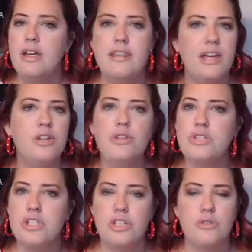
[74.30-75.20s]
that you
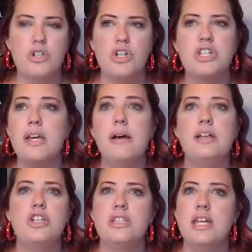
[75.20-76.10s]
used to use, or
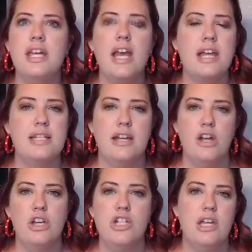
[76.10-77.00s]
just any kind of
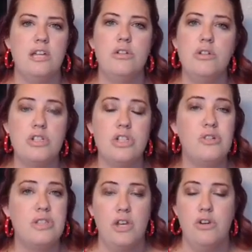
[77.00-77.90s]
technology that you used to
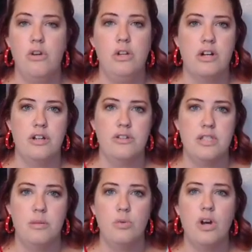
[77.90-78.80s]
use that you no longer use
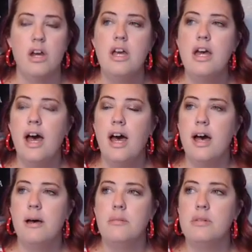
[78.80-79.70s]
anymore.
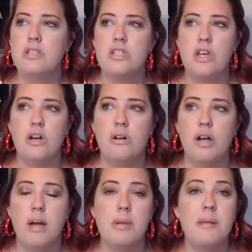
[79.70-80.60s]
So
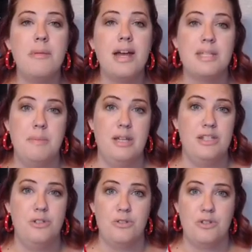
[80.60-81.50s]
how many MySpace
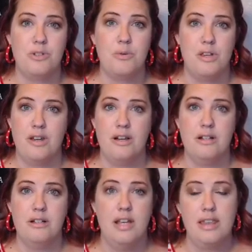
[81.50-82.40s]
users were there?
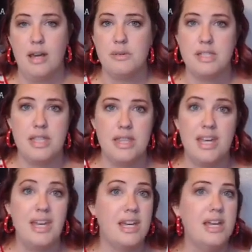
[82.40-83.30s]
Like, that was the
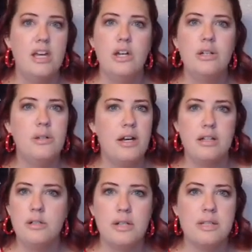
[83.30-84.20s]
thing. Who
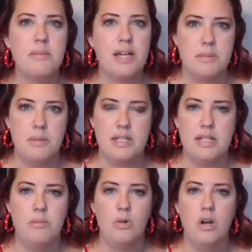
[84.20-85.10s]
has a MySpace
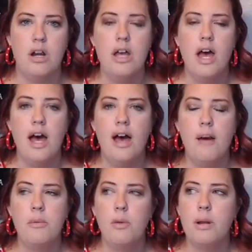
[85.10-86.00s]
anymore?
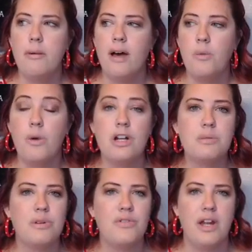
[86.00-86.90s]
What about Words
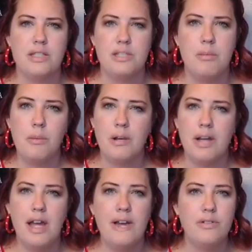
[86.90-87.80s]
with Friends? Remember when
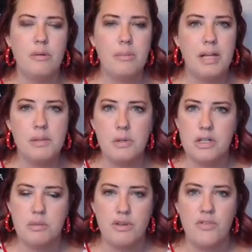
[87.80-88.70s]
everyone played
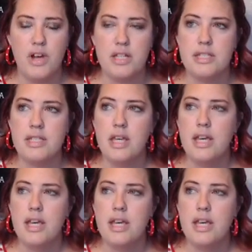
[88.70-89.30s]
Words with Friends?